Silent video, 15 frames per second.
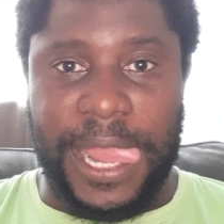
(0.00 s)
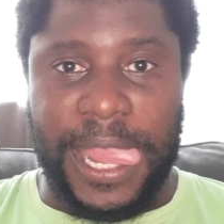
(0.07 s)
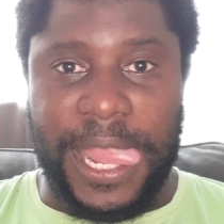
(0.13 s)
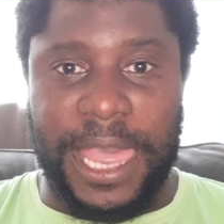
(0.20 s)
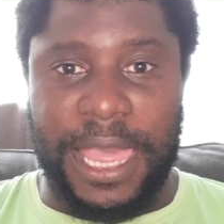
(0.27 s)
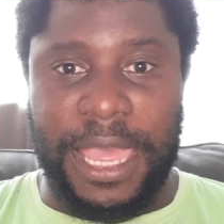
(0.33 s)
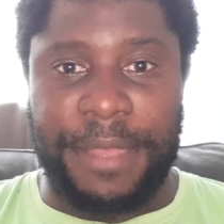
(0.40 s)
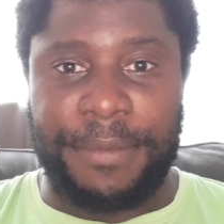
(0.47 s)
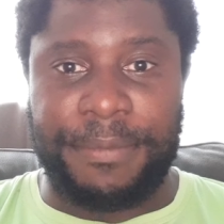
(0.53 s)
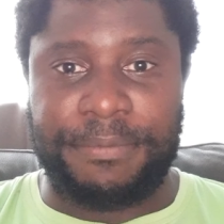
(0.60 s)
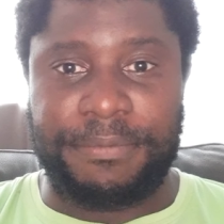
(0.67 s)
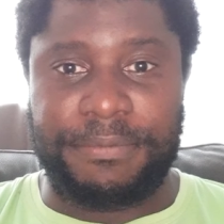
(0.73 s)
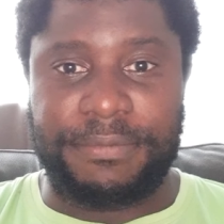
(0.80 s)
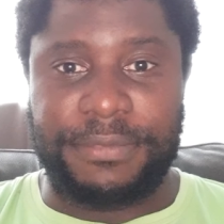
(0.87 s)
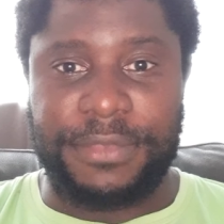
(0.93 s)

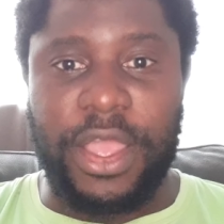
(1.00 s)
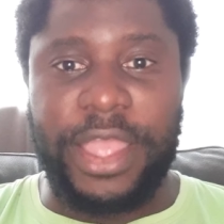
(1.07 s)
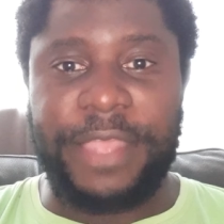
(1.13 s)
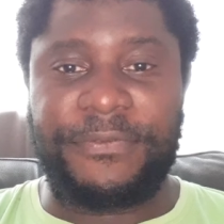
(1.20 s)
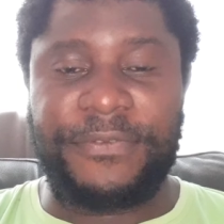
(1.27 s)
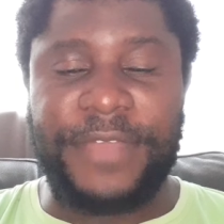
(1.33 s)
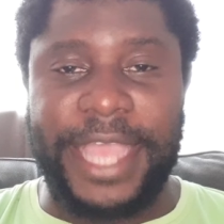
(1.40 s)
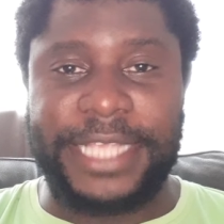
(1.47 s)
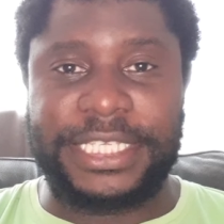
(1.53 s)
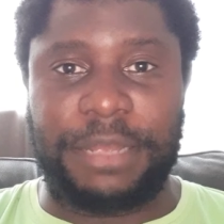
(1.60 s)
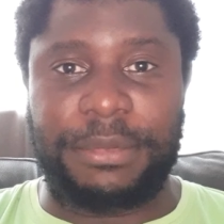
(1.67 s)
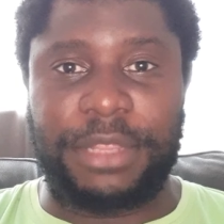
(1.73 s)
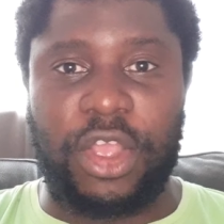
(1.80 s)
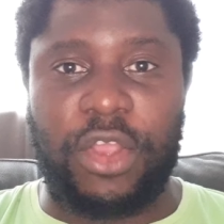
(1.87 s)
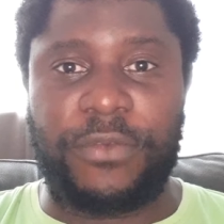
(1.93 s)
No, in fact, I'm
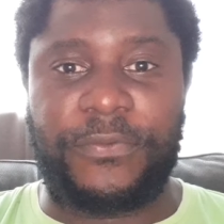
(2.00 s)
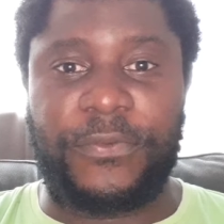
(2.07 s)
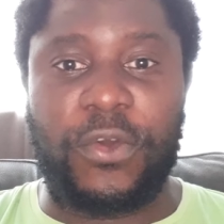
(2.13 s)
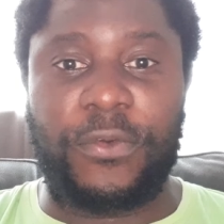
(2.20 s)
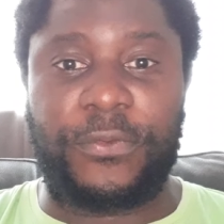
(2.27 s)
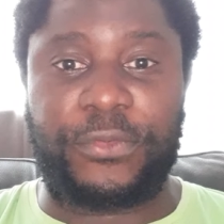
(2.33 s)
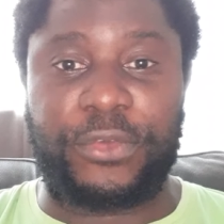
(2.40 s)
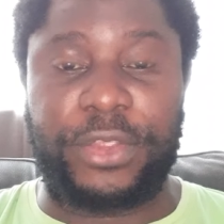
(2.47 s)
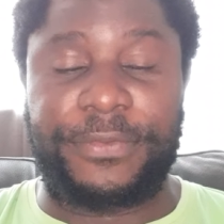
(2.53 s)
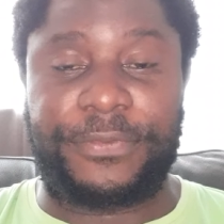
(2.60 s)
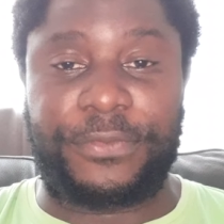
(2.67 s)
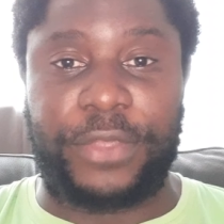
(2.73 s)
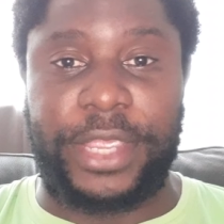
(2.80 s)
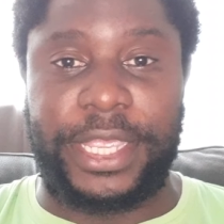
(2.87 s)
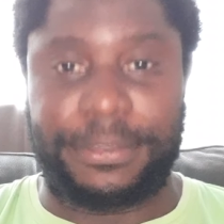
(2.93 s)
going to go
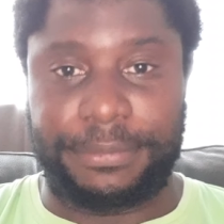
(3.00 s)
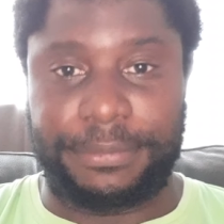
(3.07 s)
4-3-3.